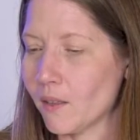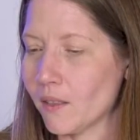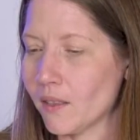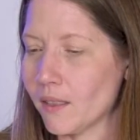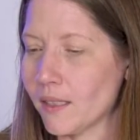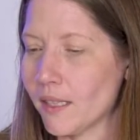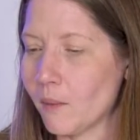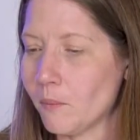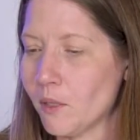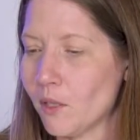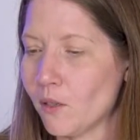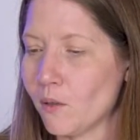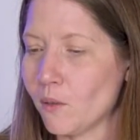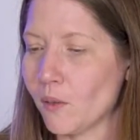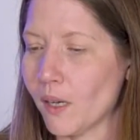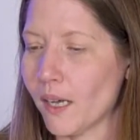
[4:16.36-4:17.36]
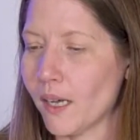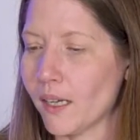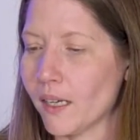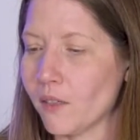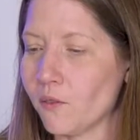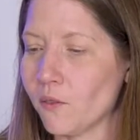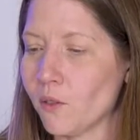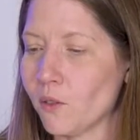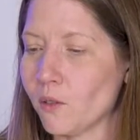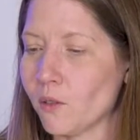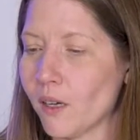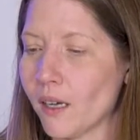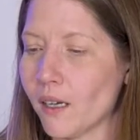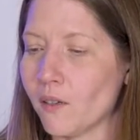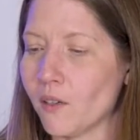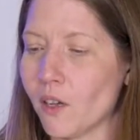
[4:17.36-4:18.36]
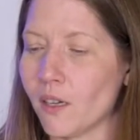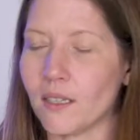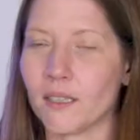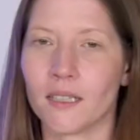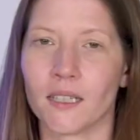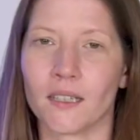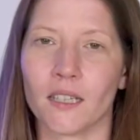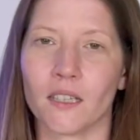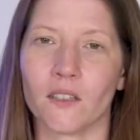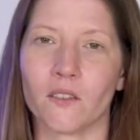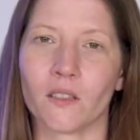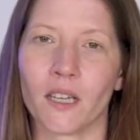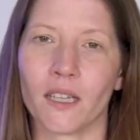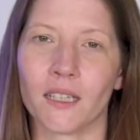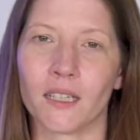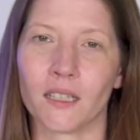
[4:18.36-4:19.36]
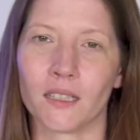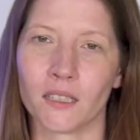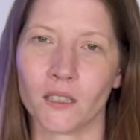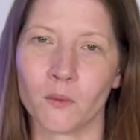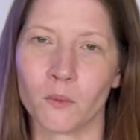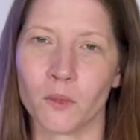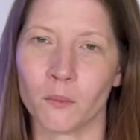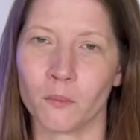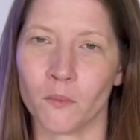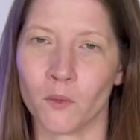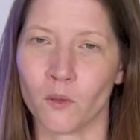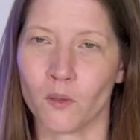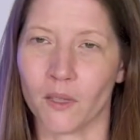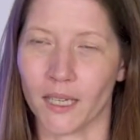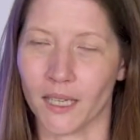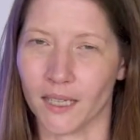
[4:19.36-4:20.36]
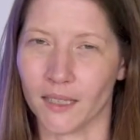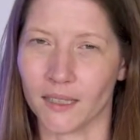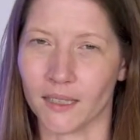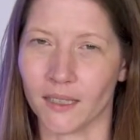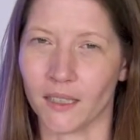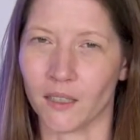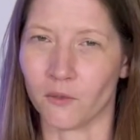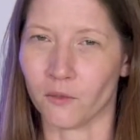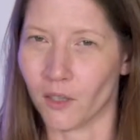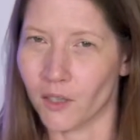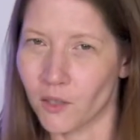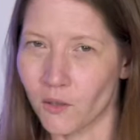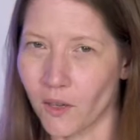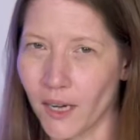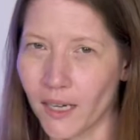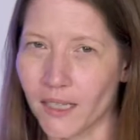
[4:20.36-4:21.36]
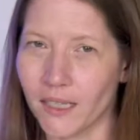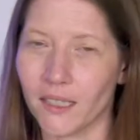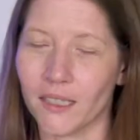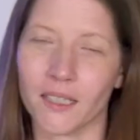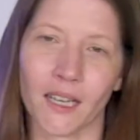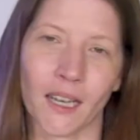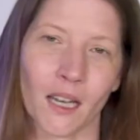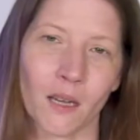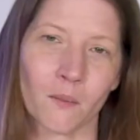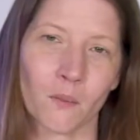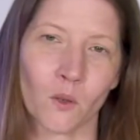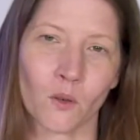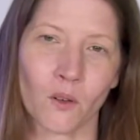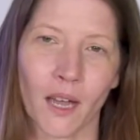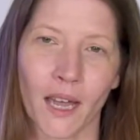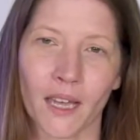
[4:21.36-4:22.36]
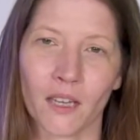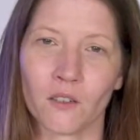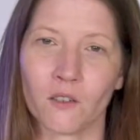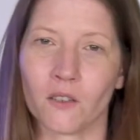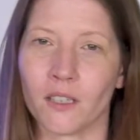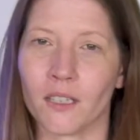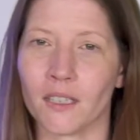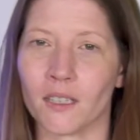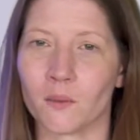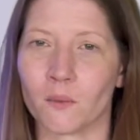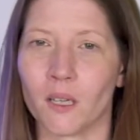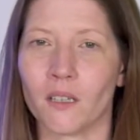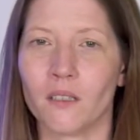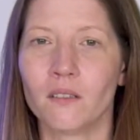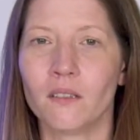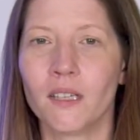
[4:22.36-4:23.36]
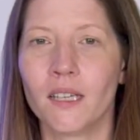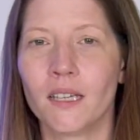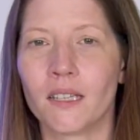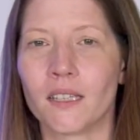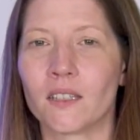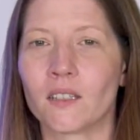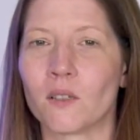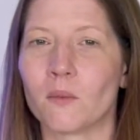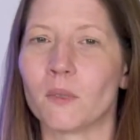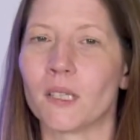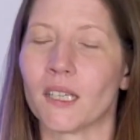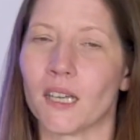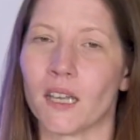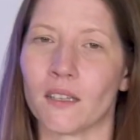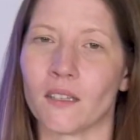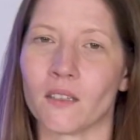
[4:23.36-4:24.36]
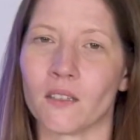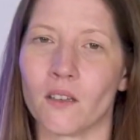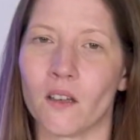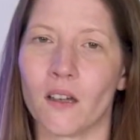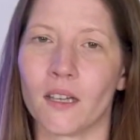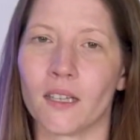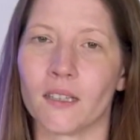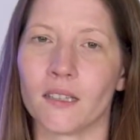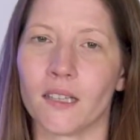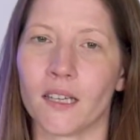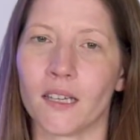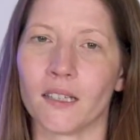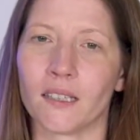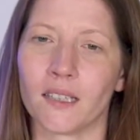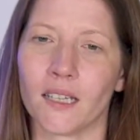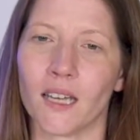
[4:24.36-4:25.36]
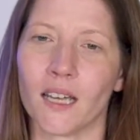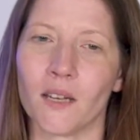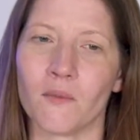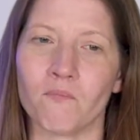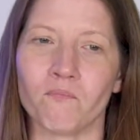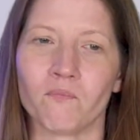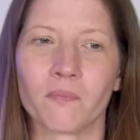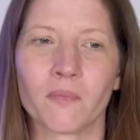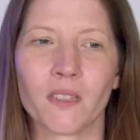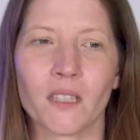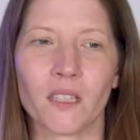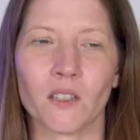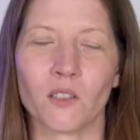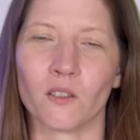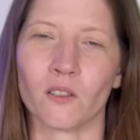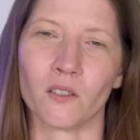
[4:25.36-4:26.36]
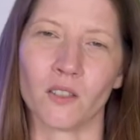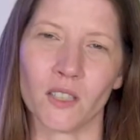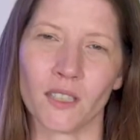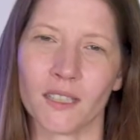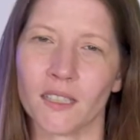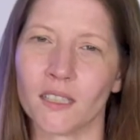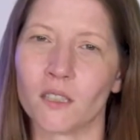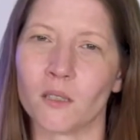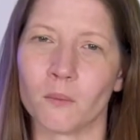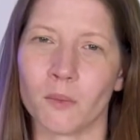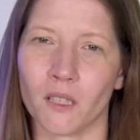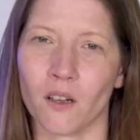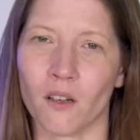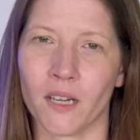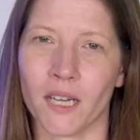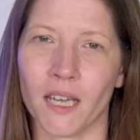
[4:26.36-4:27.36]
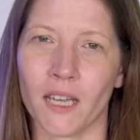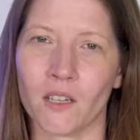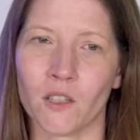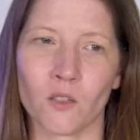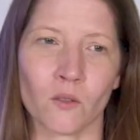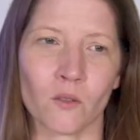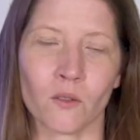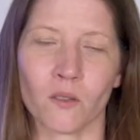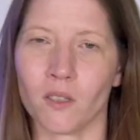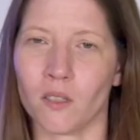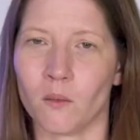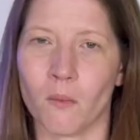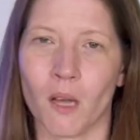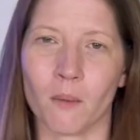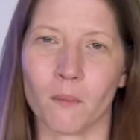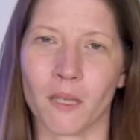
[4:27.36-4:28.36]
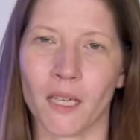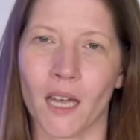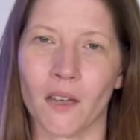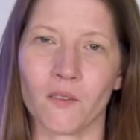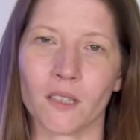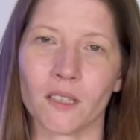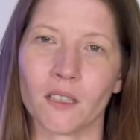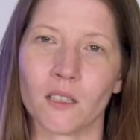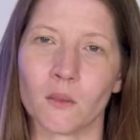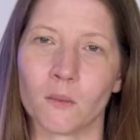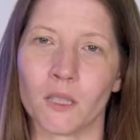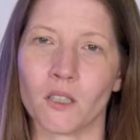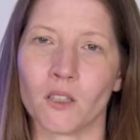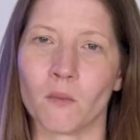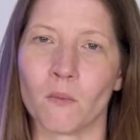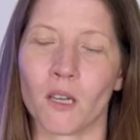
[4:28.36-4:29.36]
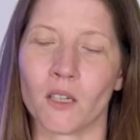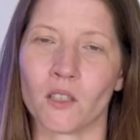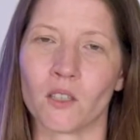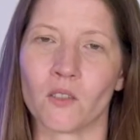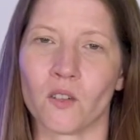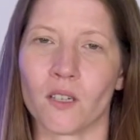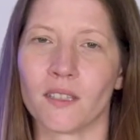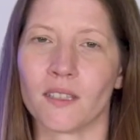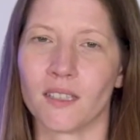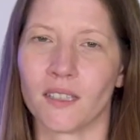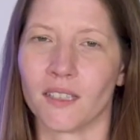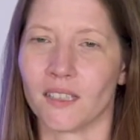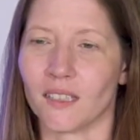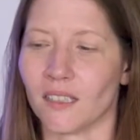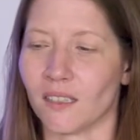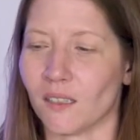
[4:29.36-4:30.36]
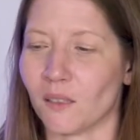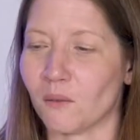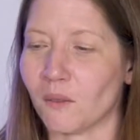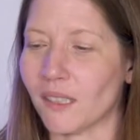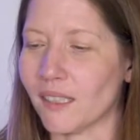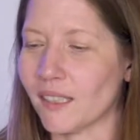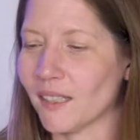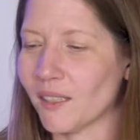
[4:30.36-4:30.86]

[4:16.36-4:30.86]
Same too, if you are noticing that you're getting a little bit more easily frustrated or angry as well, this could be another sign that you're just a little bit on edge, or you might be having a little bit too much stress that you're dealing with.